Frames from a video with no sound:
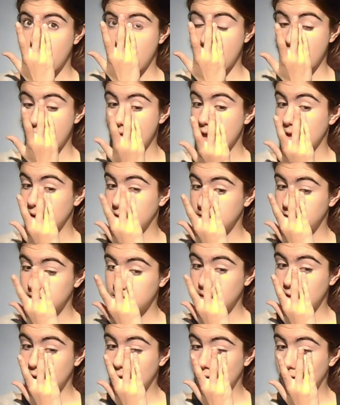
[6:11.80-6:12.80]
And
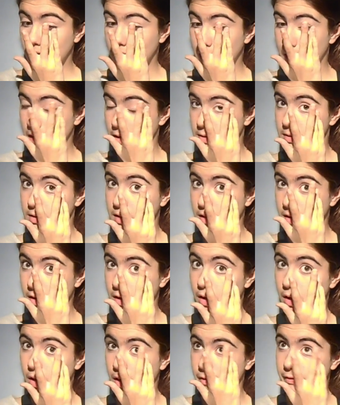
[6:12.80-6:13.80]
it's
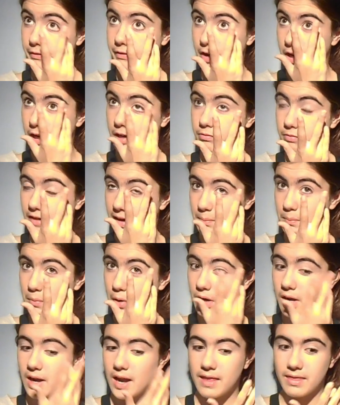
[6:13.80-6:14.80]
very
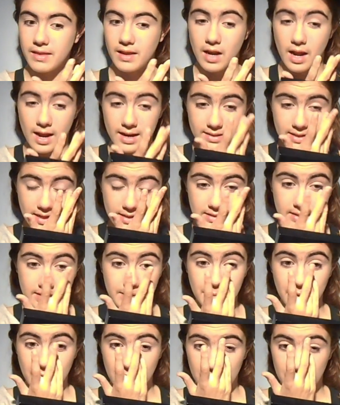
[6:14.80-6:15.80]
rainbow, and then I tested
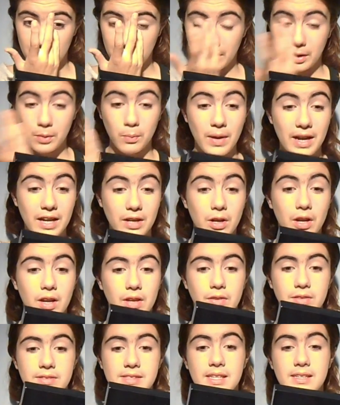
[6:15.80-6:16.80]
something and I'm like, wait, no, it
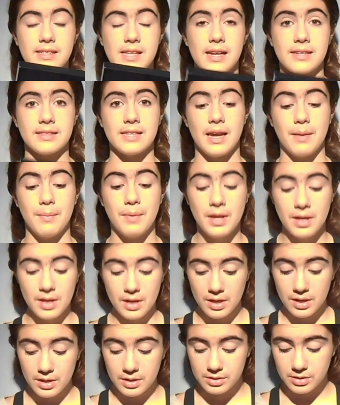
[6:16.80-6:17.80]
looks the exact same.
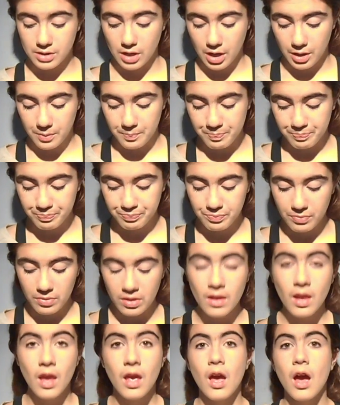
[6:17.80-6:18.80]
So
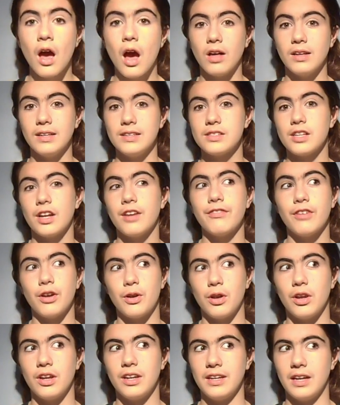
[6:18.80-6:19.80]
I'll insert a
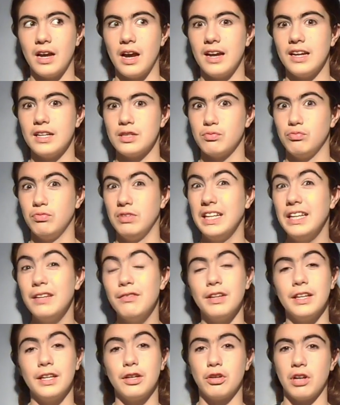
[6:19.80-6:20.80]
photo here. It's really,
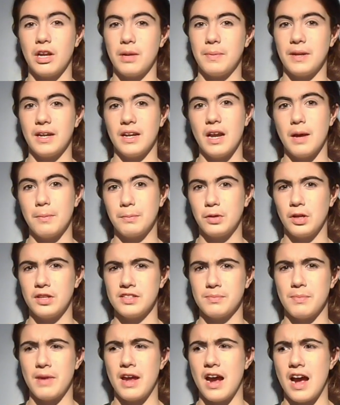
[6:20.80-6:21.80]
really creepy and up
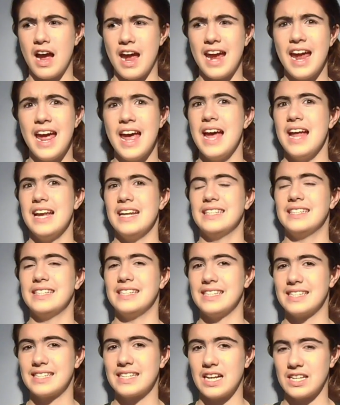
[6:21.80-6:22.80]
close in my eye. It's
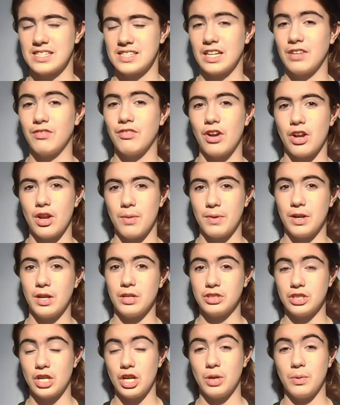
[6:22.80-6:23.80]
a disgusting photo, but
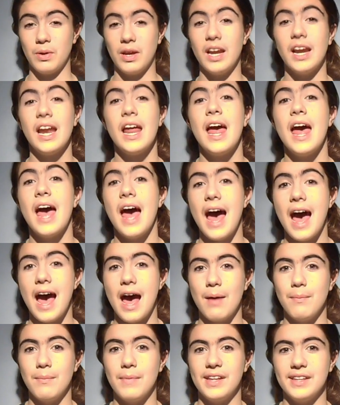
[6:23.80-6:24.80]
I'll show you it.
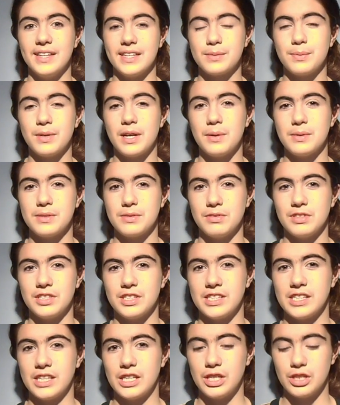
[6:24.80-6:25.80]
And that's what I was
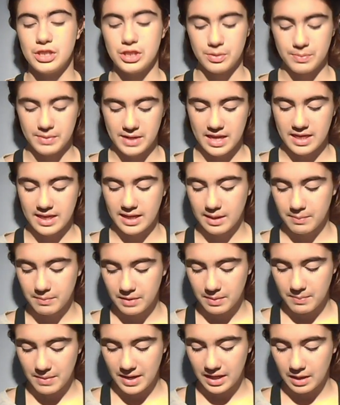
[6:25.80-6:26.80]
originally going to do, but I think I'm
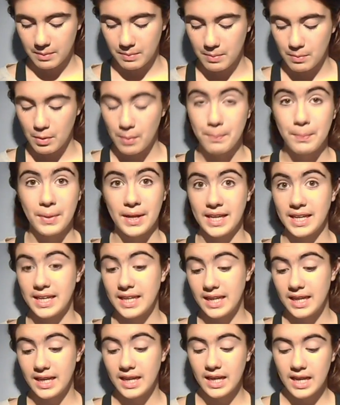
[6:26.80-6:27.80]
going to make it a bit more
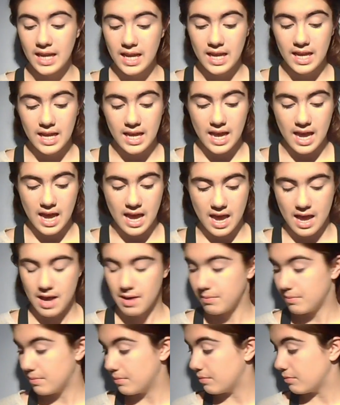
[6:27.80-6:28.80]
pinky
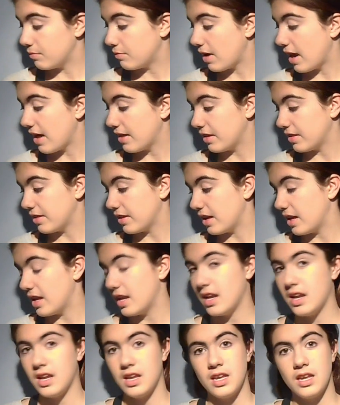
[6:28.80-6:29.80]
rather
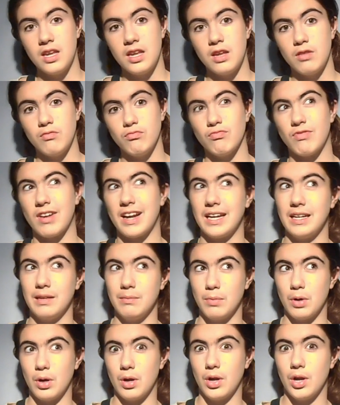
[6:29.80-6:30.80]
than
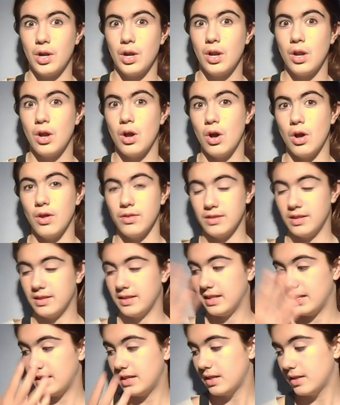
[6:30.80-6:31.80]
rainbow on the
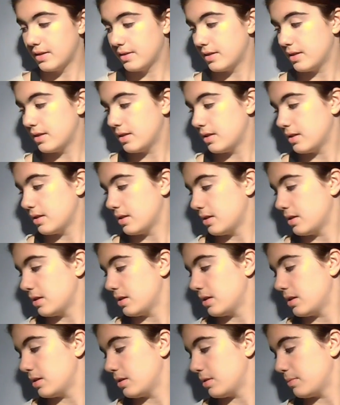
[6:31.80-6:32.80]
lid.
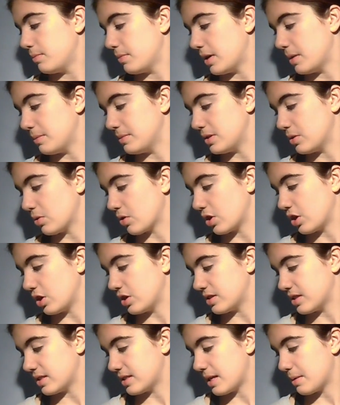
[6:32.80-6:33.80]
And I'm still going to
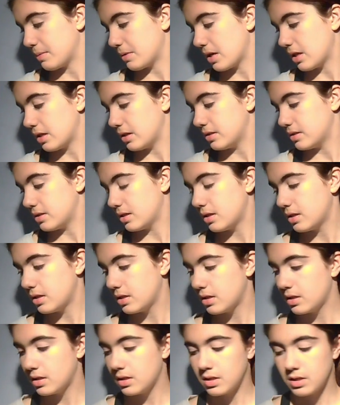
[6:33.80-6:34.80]
use the same colours.
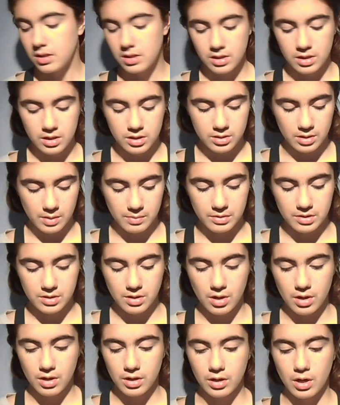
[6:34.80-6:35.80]
So I'm just
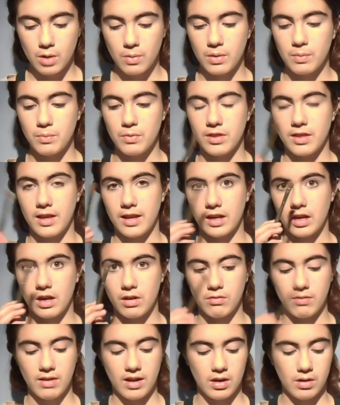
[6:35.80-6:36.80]
going to go in with like
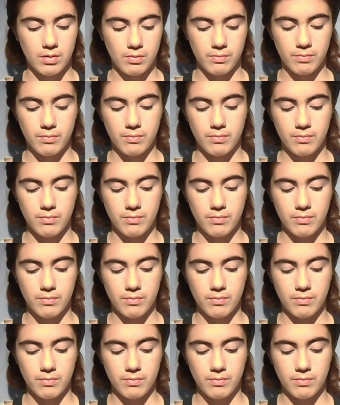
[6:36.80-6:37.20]
a random